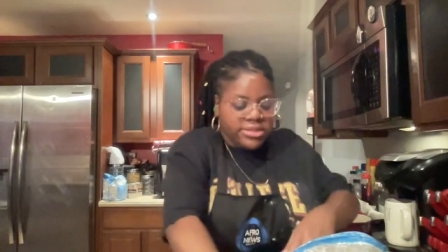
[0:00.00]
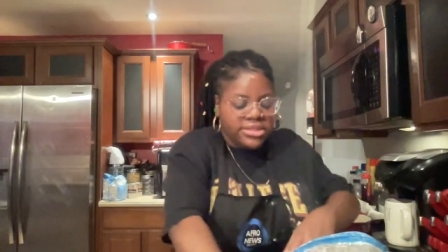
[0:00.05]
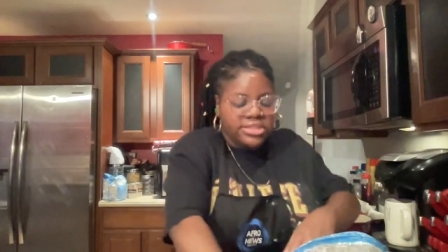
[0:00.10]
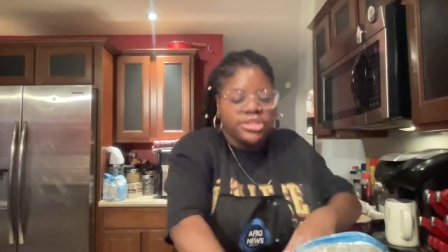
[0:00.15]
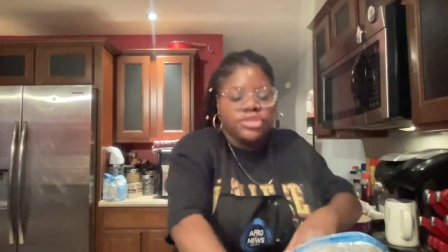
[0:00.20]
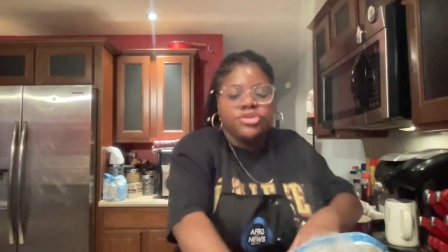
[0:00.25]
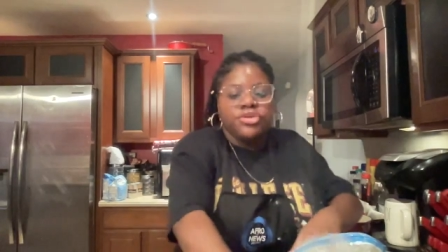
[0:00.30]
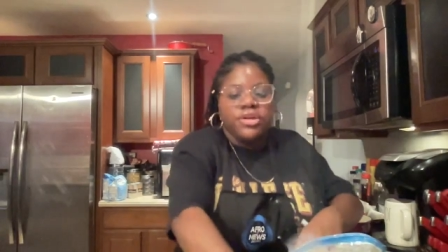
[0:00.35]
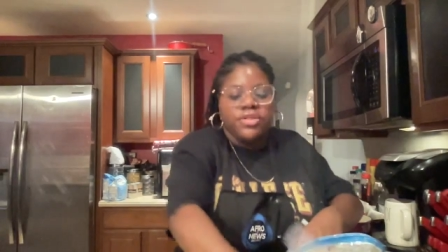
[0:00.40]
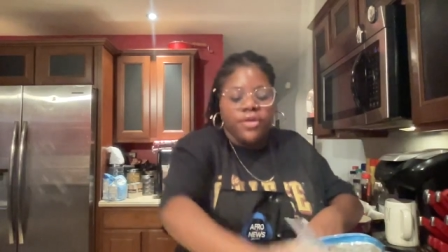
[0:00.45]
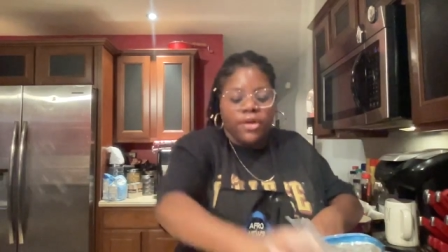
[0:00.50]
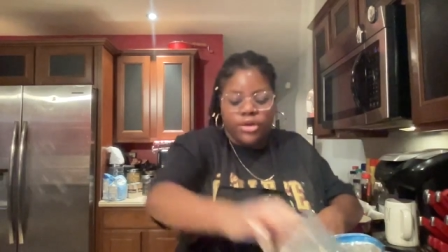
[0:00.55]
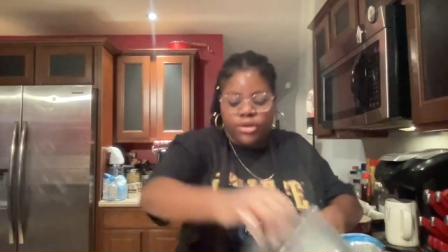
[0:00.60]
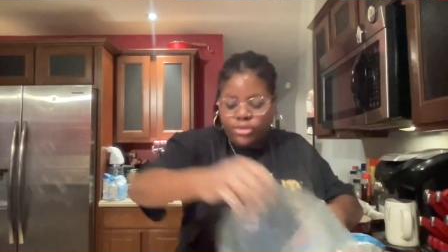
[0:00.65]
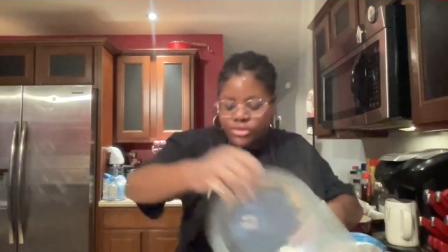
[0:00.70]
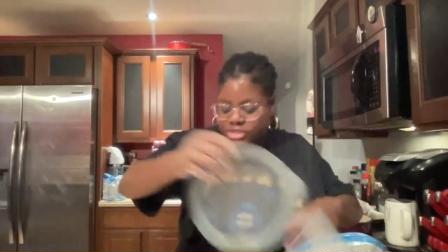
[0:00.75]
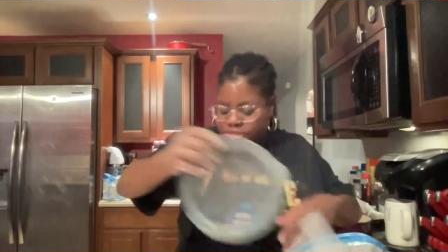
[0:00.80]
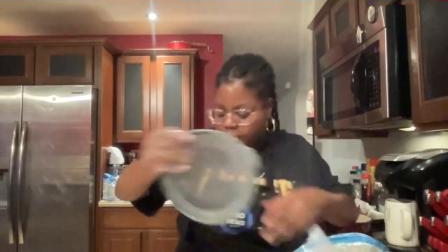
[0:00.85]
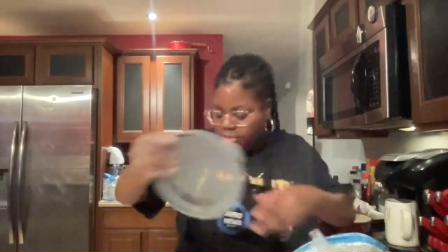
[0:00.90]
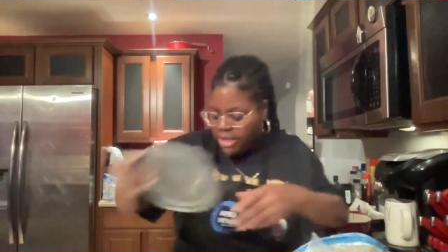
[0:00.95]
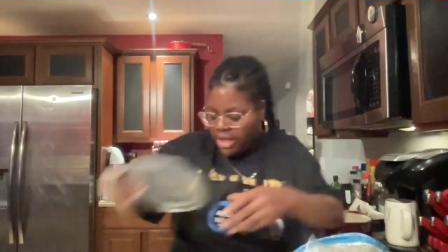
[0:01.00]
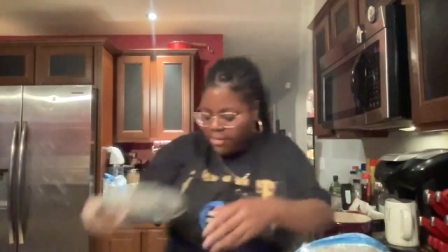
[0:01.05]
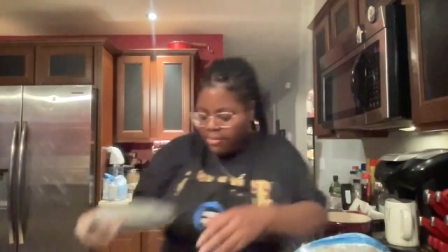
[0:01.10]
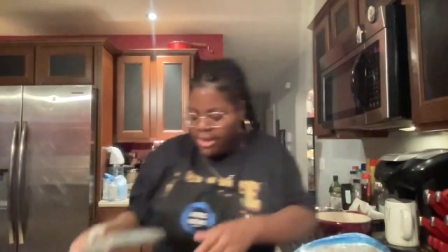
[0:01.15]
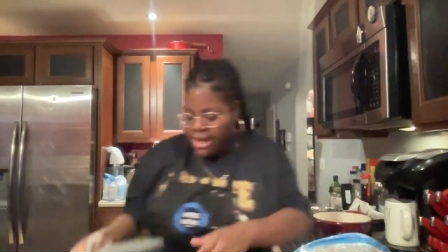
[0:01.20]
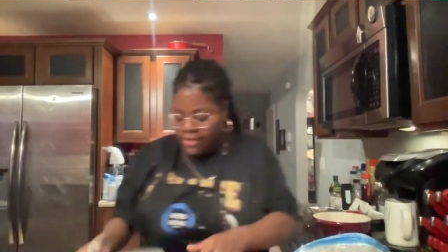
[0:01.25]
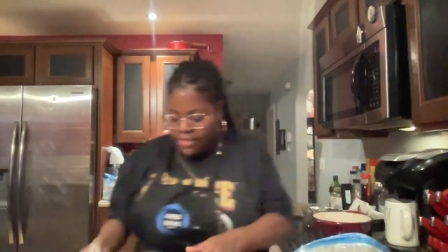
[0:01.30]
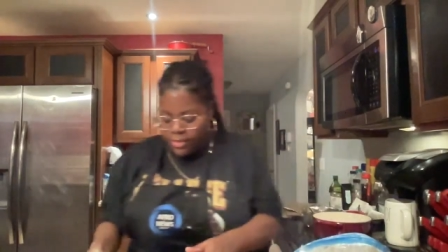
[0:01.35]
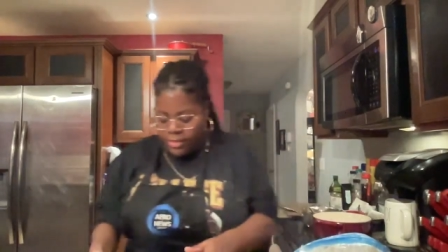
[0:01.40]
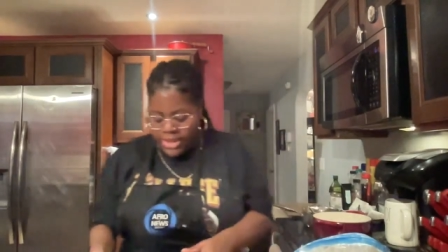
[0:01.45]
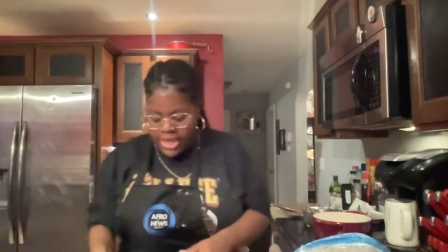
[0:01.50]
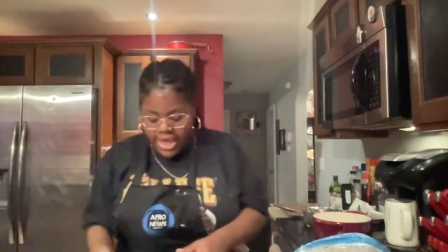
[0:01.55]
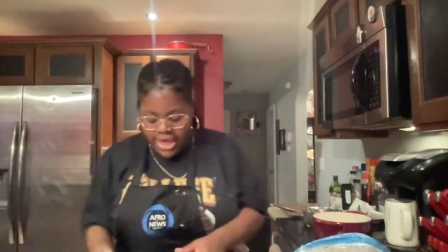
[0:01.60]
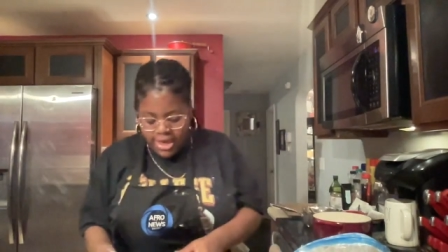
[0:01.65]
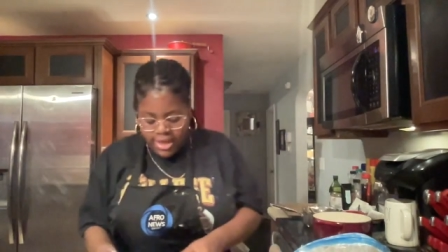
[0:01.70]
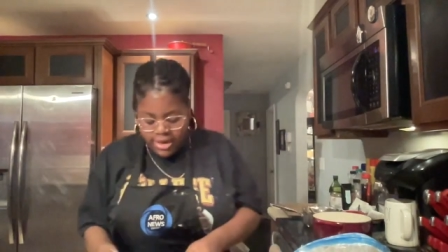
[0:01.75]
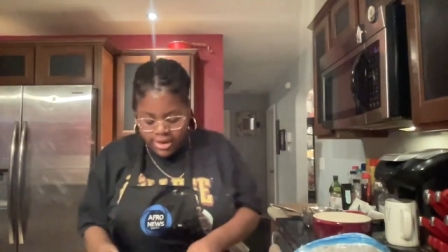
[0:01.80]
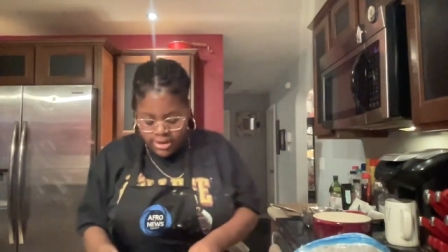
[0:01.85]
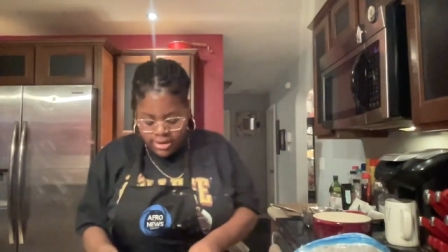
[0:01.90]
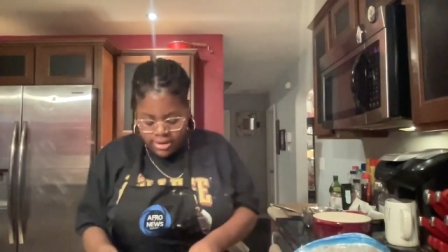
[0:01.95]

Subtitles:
It's underneath our new Ziploc bag that we had.